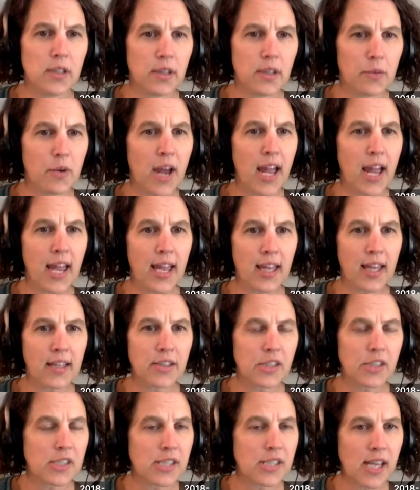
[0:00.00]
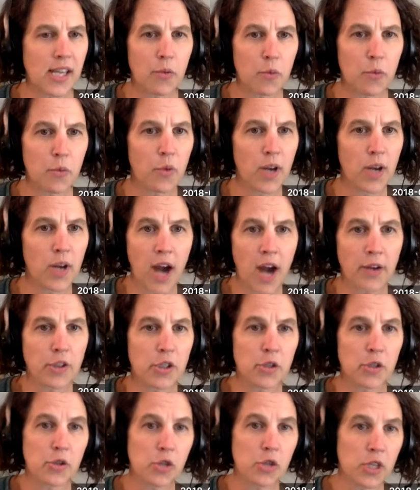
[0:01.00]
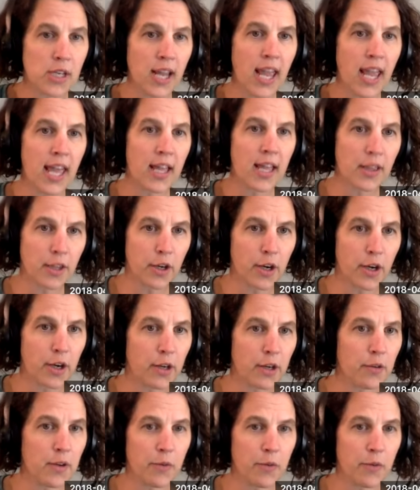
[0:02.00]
right. Just like when our children can't learn with